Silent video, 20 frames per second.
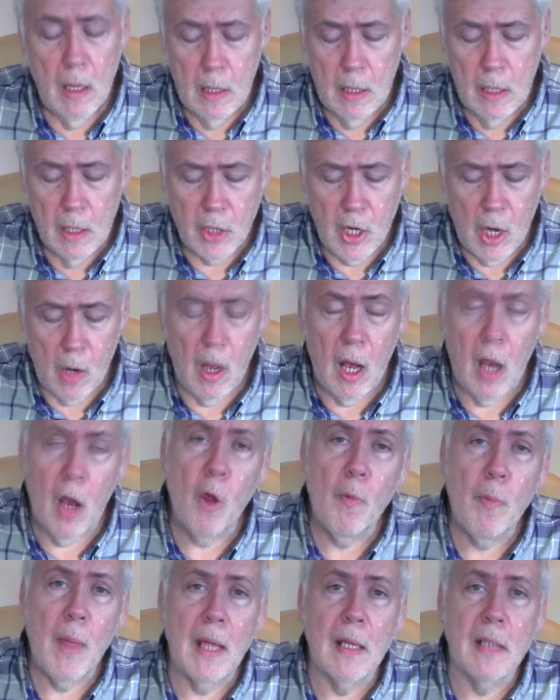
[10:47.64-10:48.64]
So I
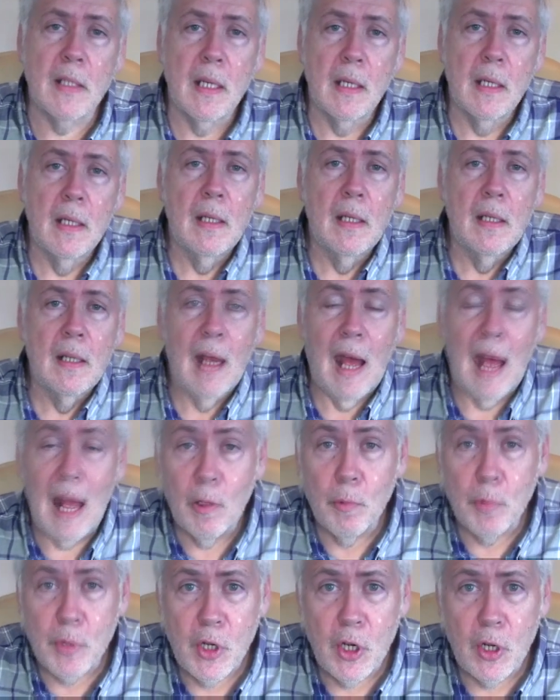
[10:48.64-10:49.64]
hope that
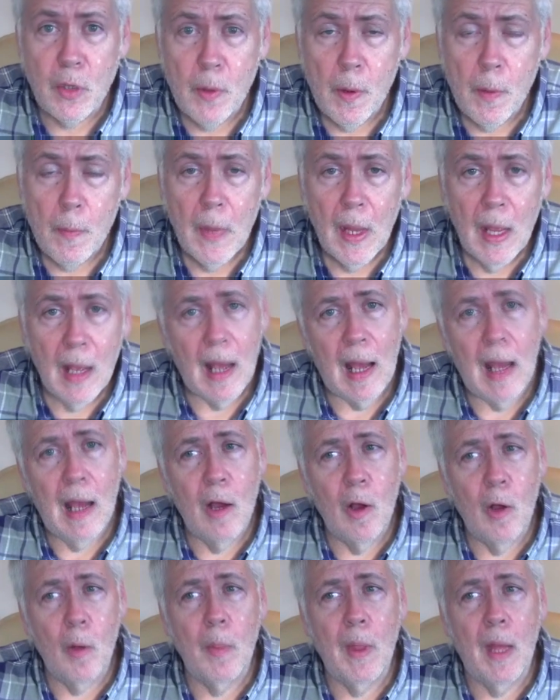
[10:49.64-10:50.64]
helps you. I
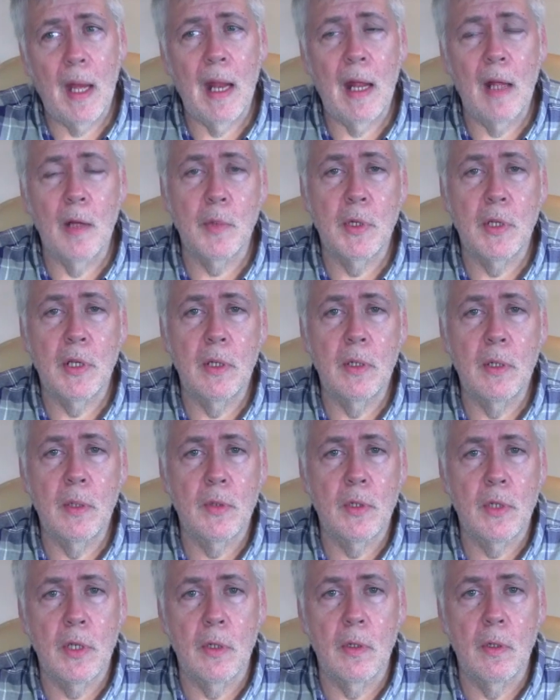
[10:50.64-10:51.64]
hope that helps you
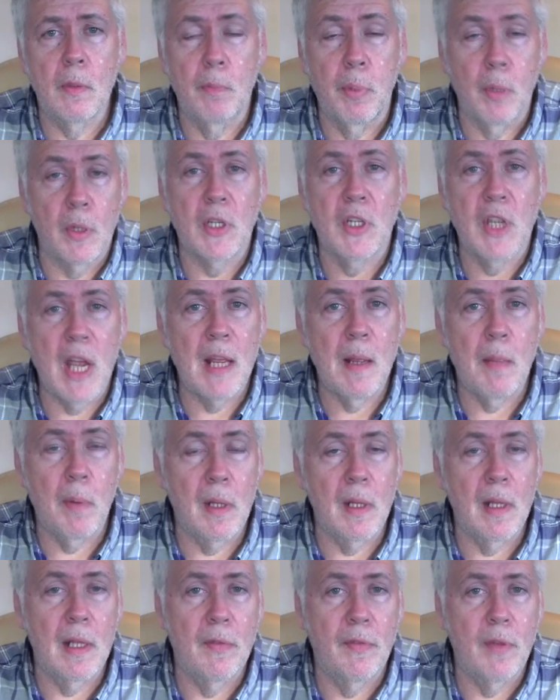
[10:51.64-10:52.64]
to book a
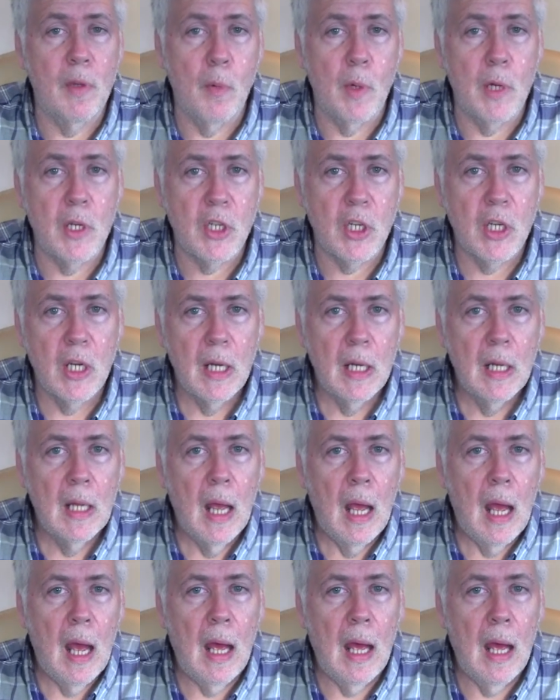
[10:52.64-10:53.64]
table if you wish,
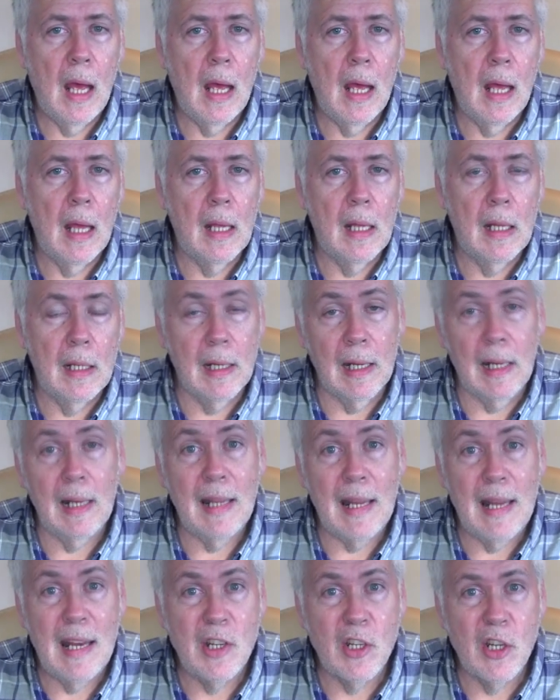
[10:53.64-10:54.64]
a little
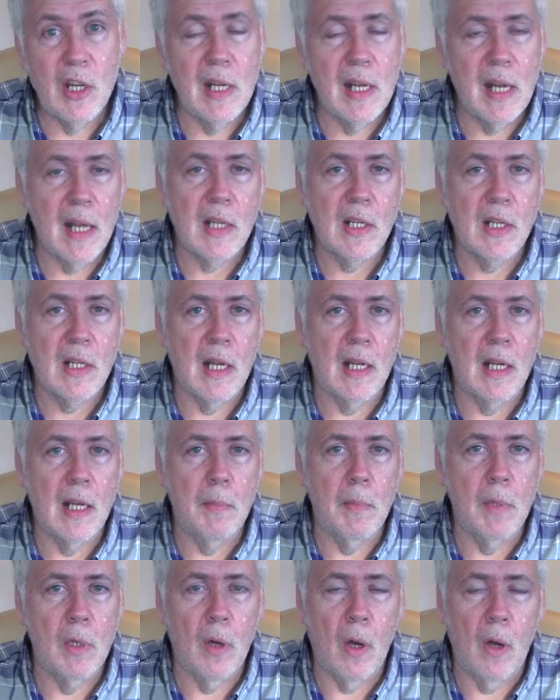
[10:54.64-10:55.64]
easier next
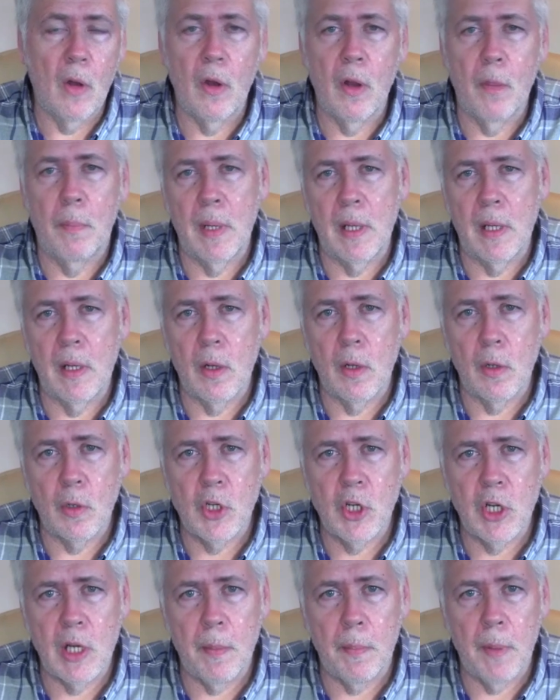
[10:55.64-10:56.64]
time you're on a P&O
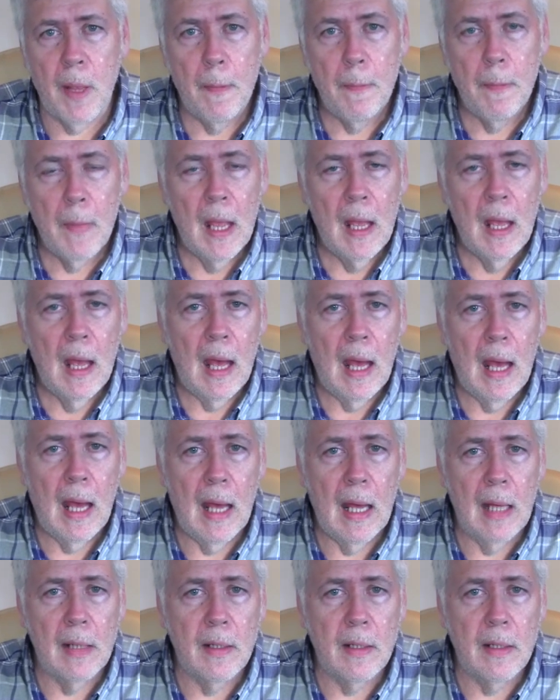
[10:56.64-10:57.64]
ship.
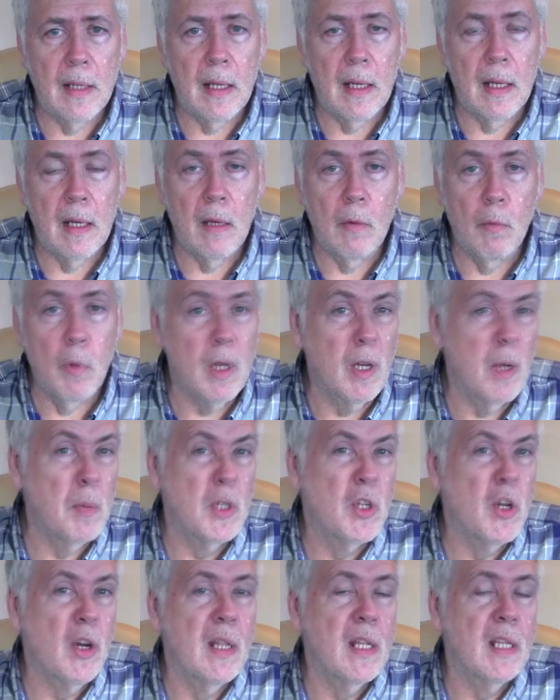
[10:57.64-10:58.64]
And we're going to be
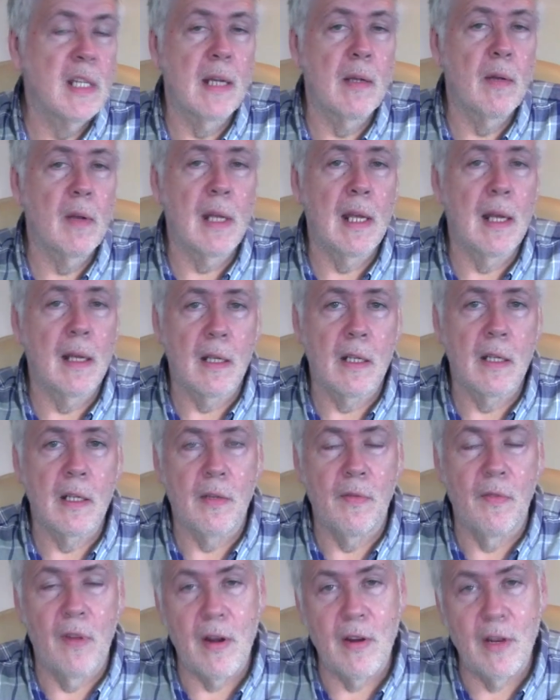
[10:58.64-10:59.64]
trying this out again because
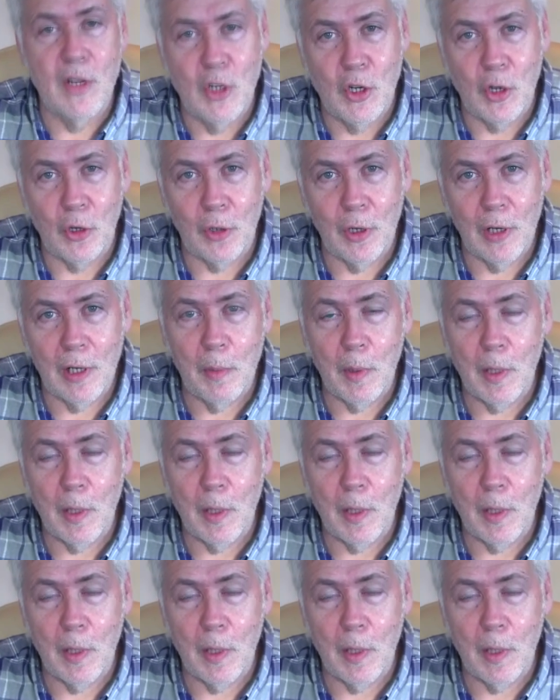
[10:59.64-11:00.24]
very shortly we're